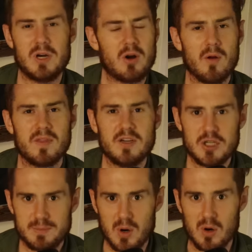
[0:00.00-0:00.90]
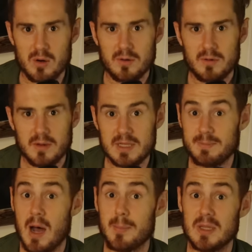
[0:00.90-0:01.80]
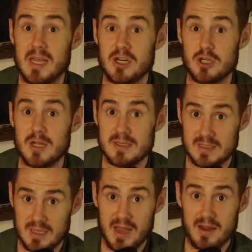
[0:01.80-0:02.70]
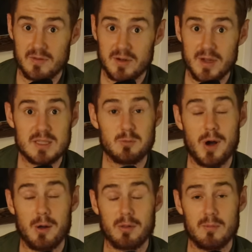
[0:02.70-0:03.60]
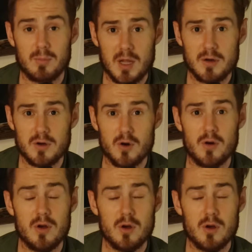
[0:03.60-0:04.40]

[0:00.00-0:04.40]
When Carthage is burned, its population enslaved, its wealth plundered,